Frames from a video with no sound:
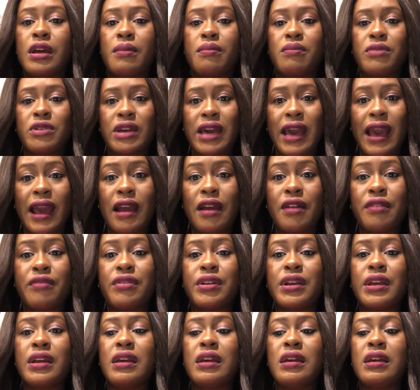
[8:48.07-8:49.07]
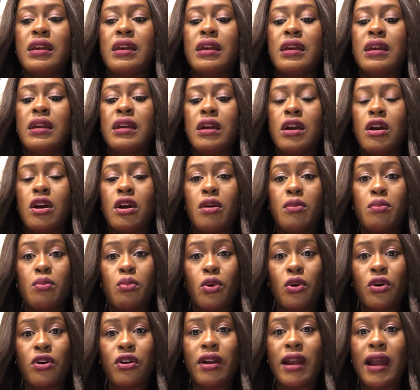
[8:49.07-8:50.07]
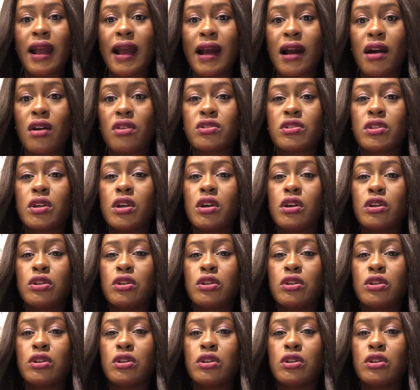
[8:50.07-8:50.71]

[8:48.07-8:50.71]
Meharry, Morehouse,